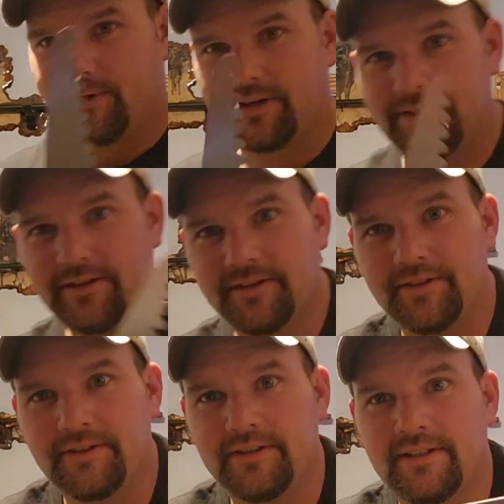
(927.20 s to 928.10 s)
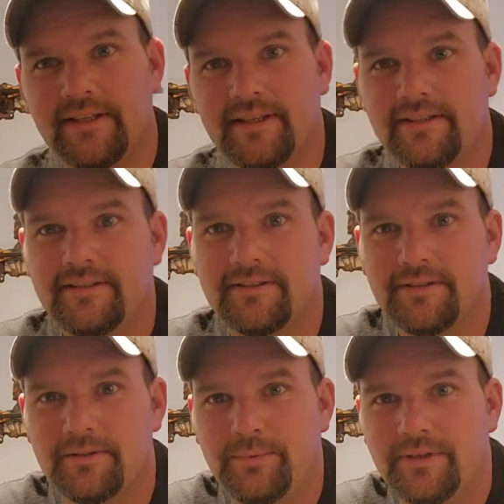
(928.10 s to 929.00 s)
Working on doing this.
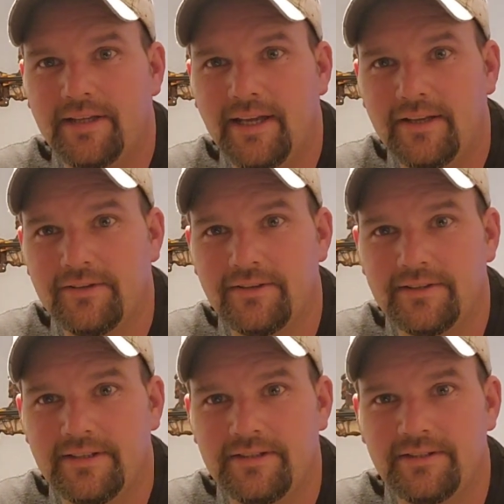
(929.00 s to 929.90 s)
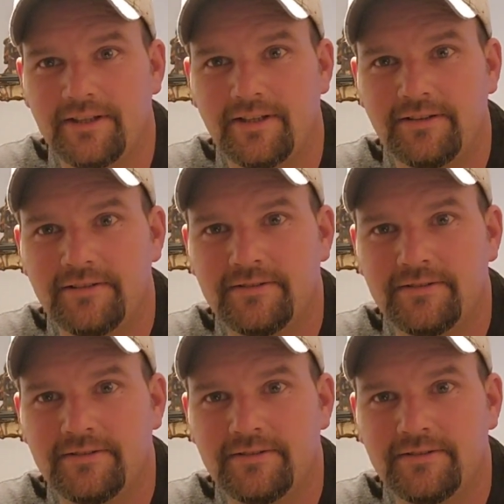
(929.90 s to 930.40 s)
Gonna put a handle on this, y'all.